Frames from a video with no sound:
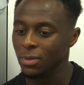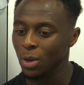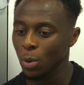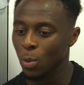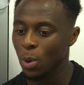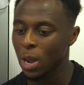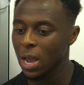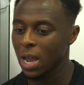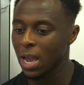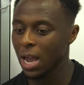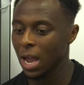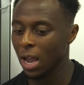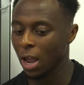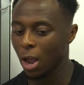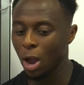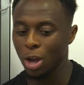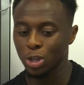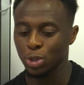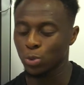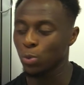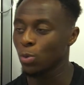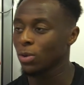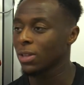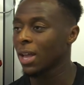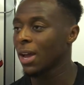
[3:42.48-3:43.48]
where I can't
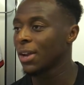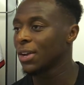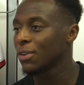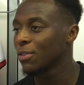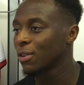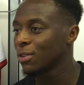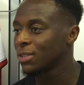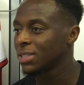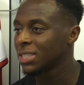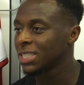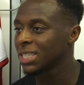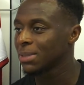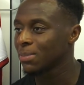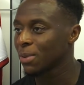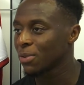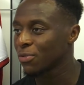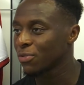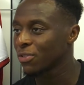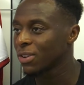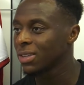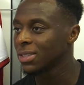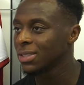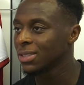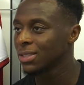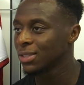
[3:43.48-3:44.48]
just walk down the road to see my
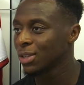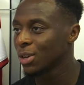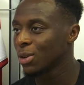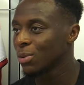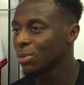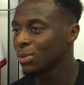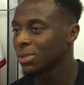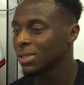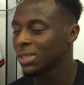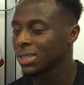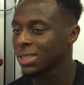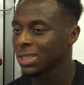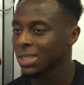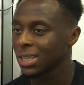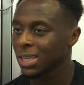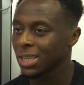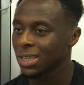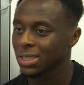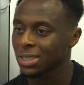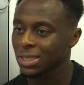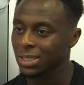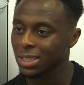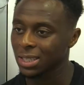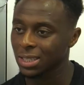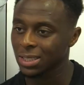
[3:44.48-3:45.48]
friends, you know.
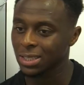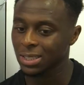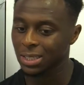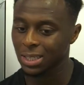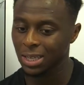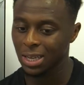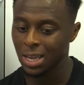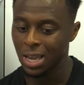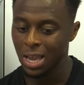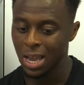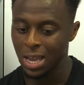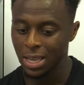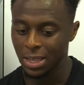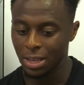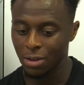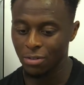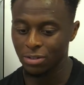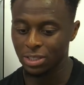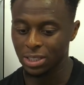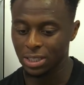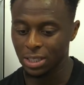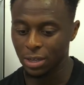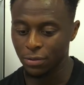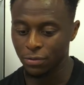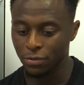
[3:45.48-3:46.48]
There
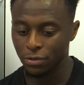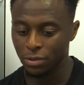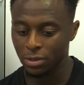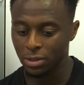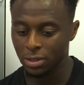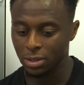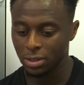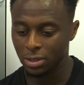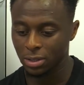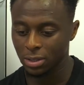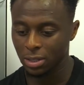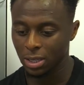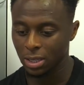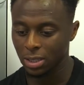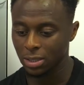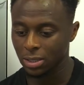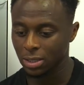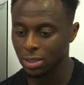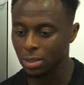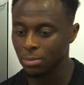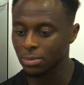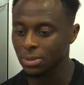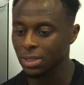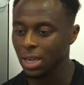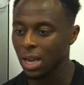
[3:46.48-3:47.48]
is a difference, and
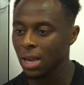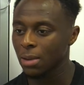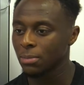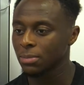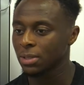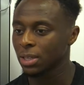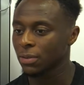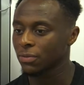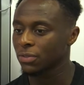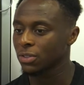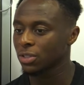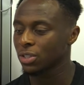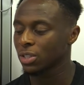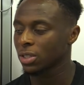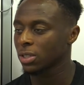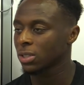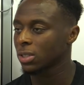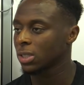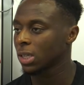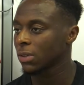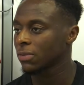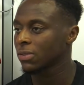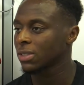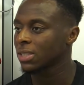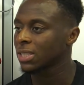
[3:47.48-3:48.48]
sometimes you
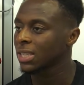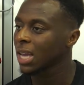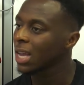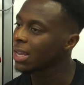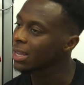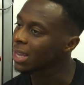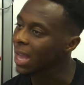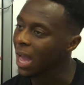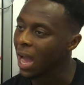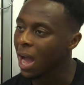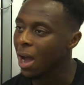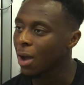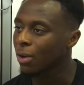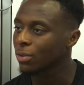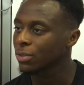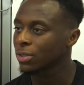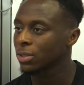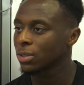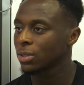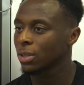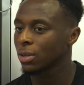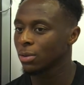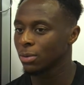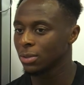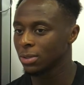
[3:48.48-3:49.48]
have to stay in your house,
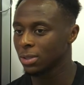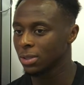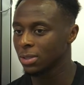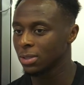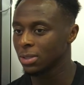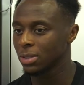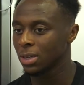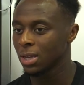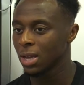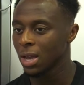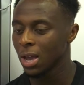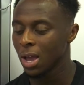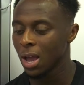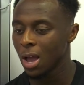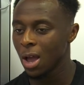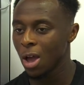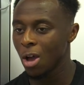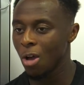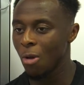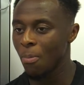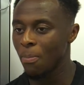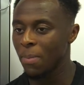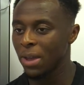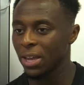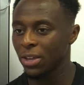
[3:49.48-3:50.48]
you know,
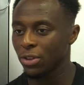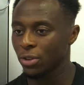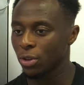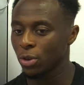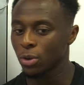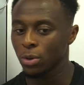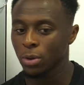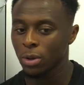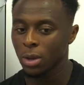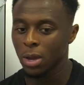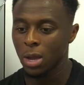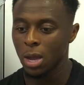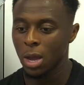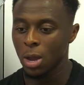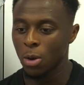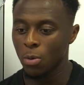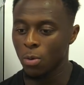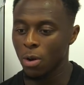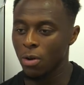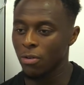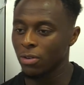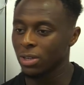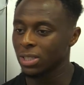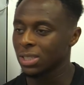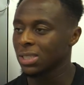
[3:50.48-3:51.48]
and make do.
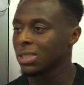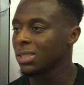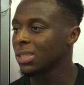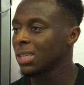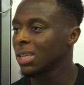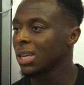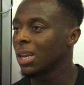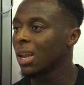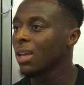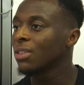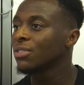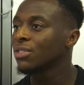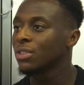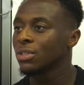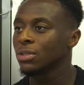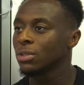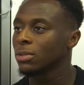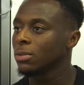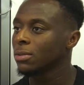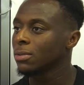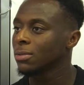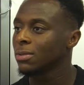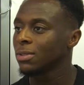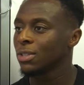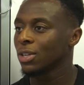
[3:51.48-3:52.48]
Whereas in London,
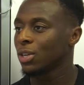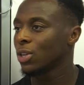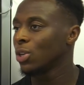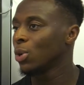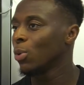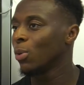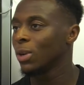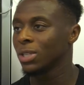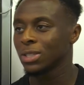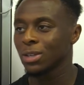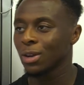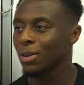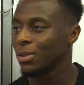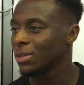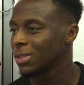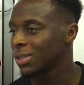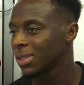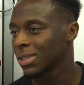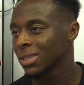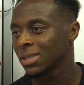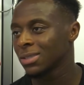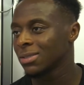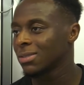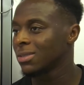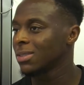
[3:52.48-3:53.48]
you can always go
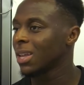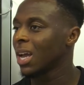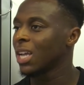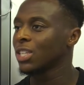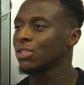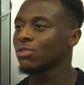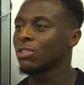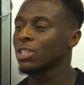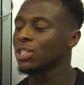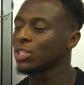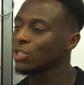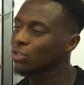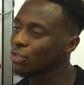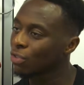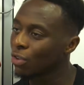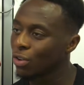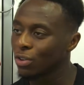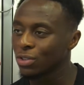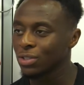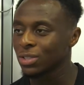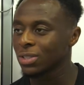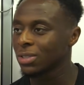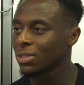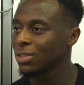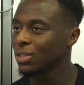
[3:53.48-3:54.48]
to nice
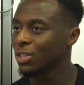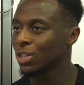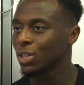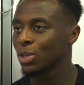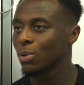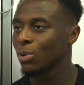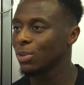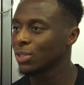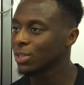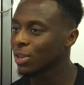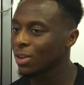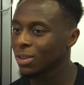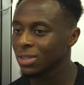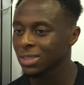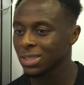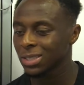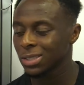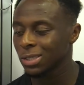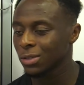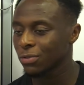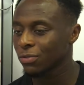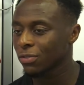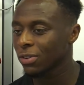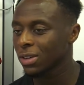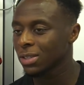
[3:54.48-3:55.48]
restaurants and you can always go and see
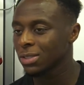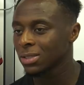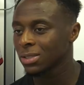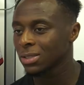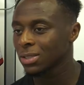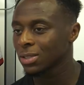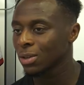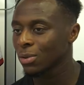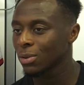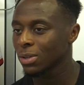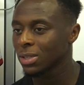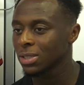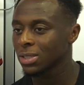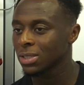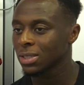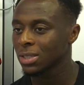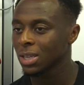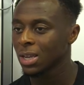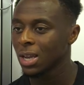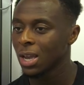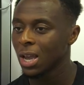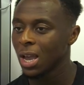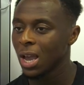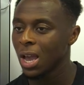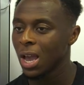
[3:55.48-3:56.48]
your friends. So it's
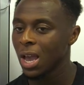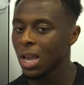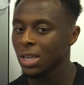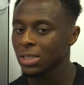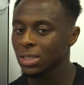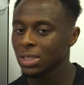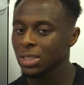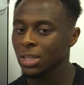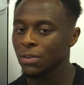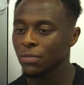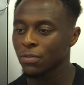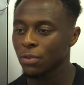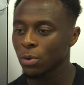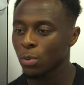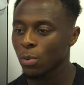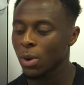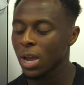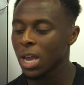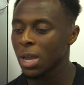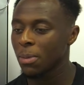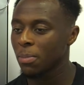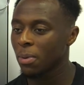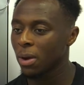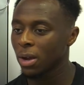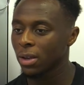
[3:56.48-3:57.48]
a different
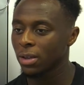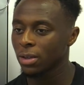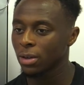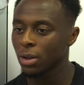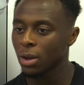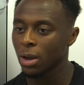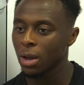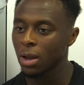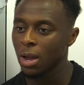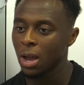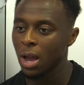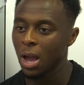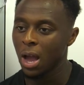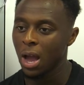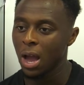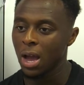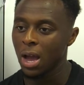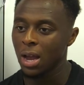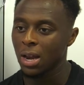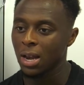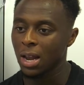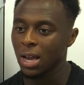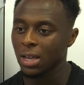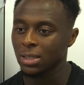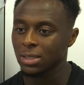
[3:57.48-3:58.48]
way, but you know,
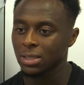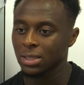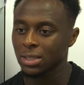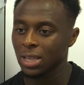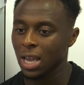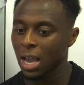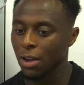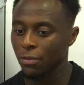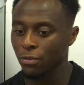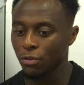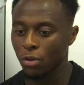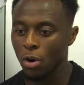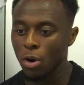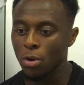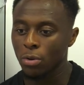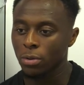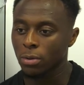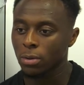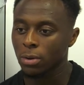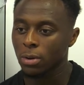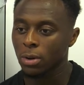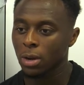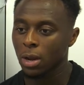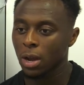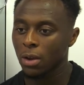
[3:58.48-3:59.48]
like to say, I've
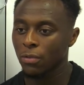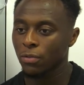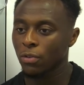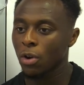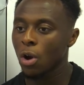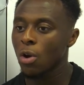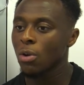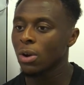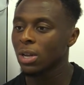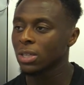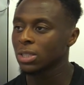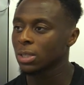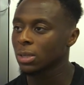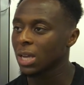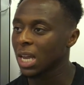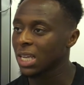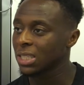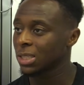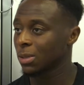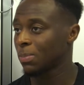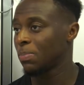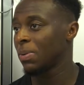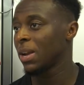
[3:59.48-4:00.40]
grown as a